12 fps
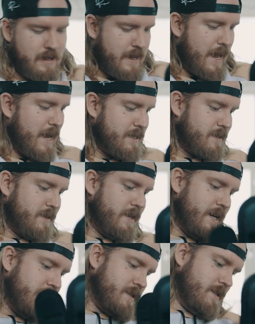has
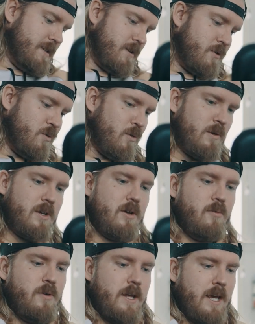this whole
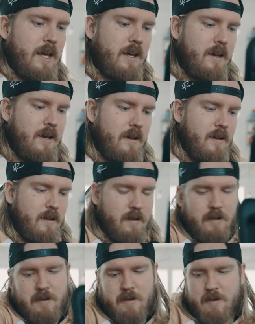unique
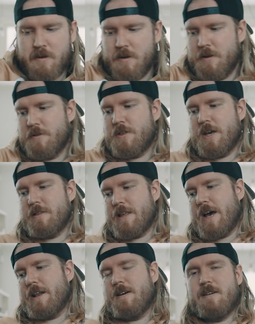thing
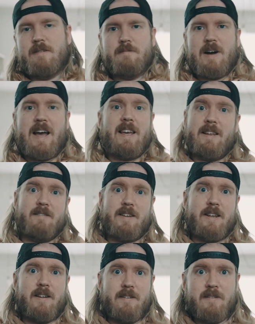that I
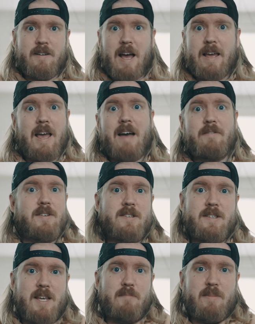haven't
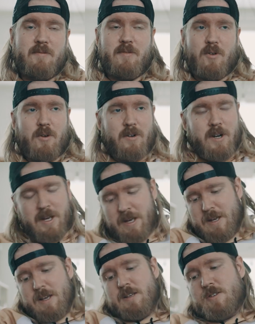seen before.
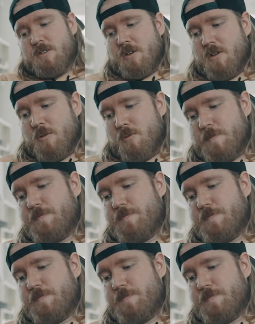So